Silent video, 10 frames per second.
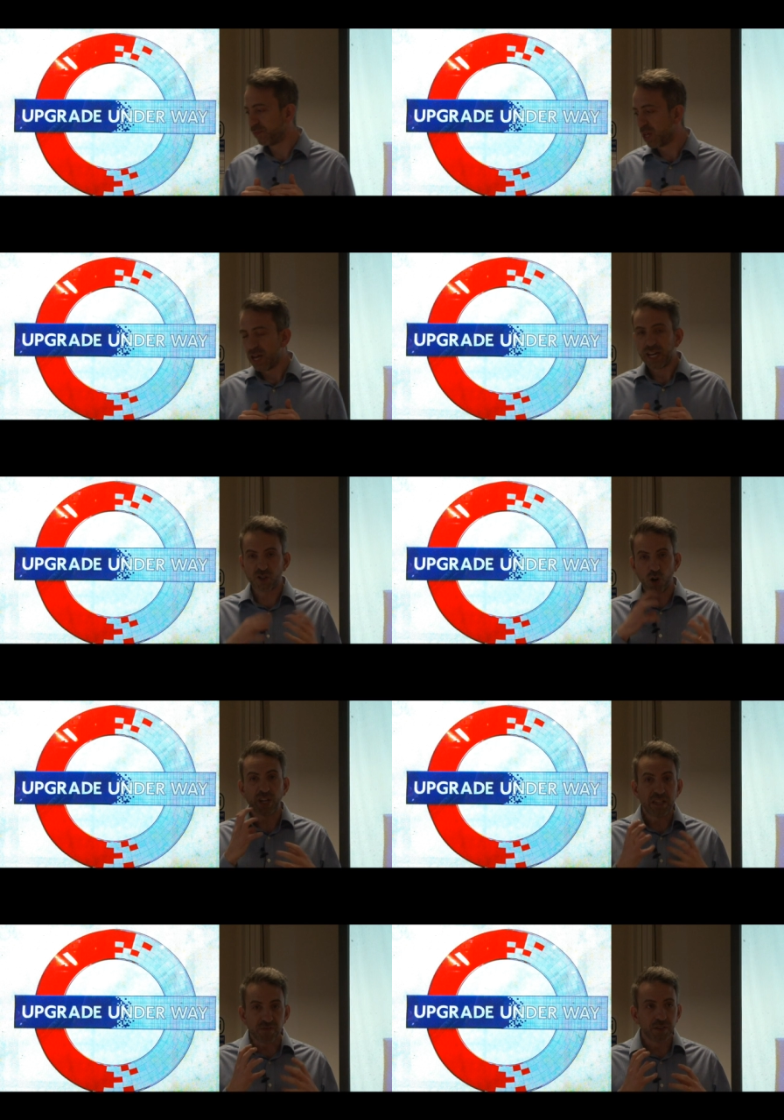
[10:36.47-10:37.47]
it's not
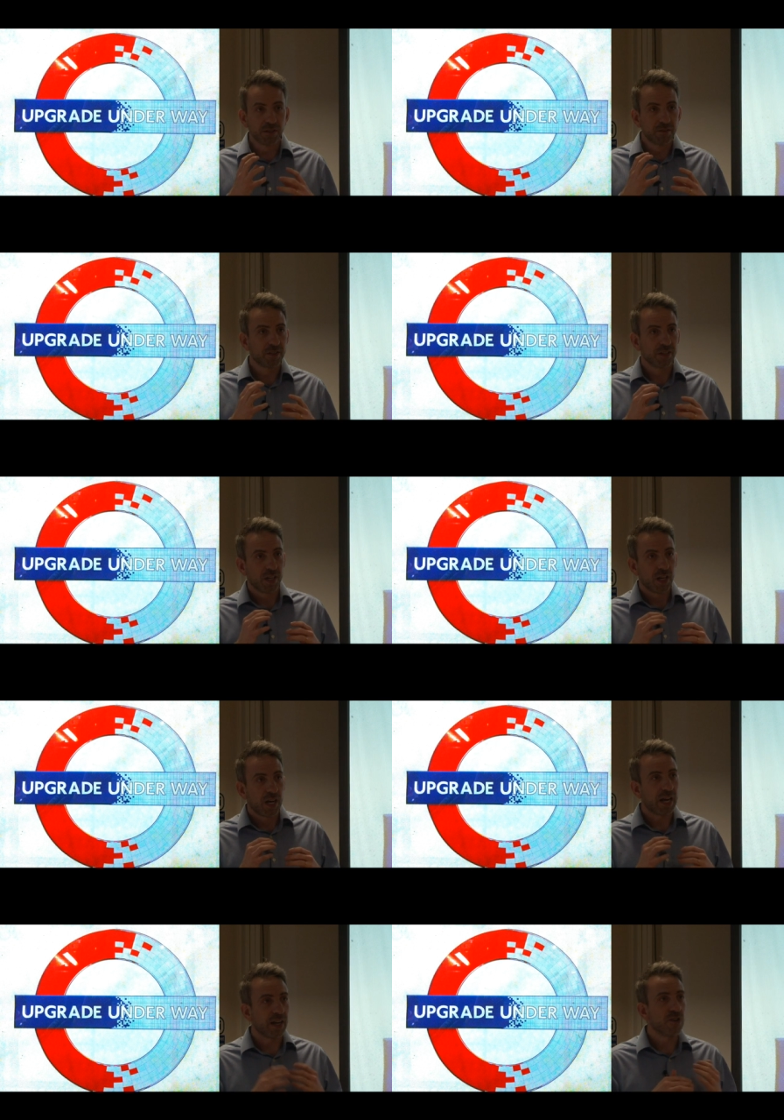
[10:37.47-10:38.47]
even,
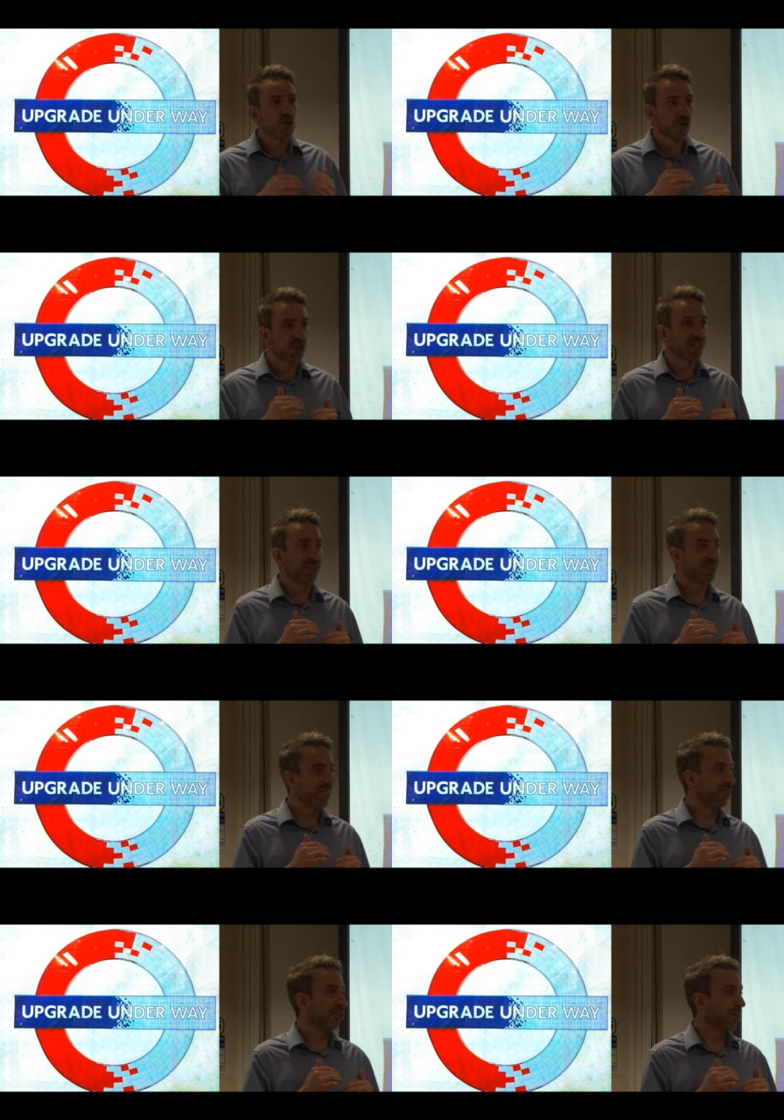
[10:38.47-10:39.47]
and nor is it
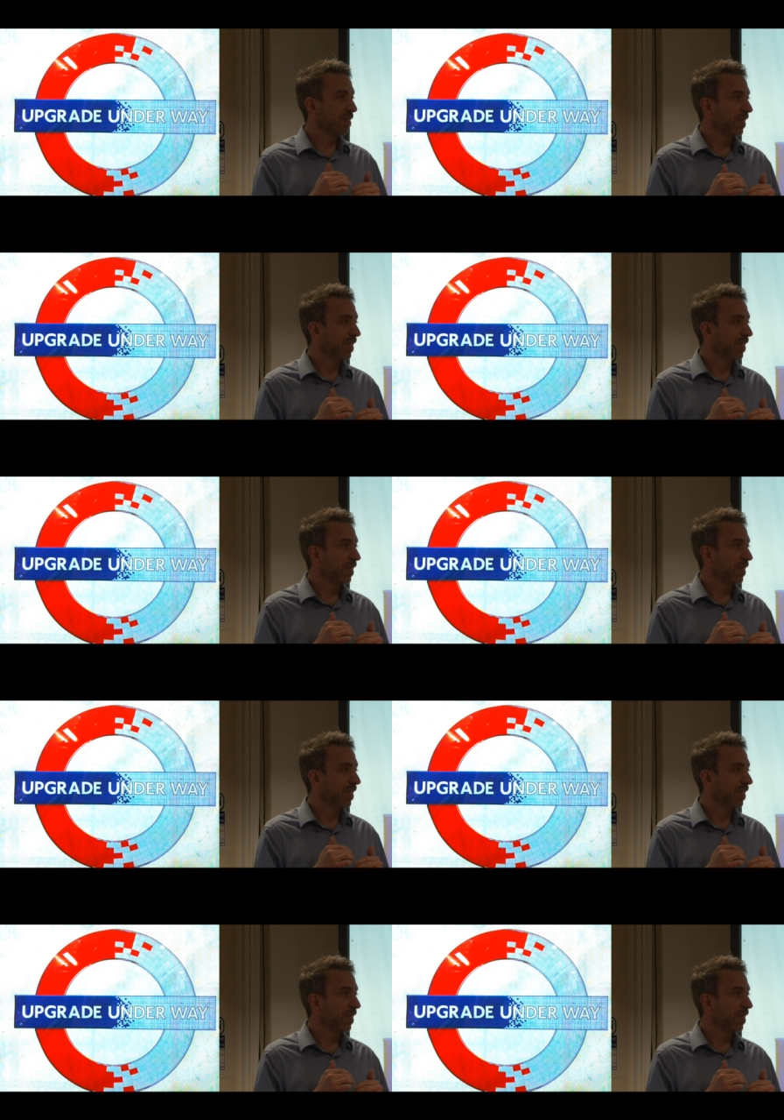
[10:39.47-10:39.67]
consistent.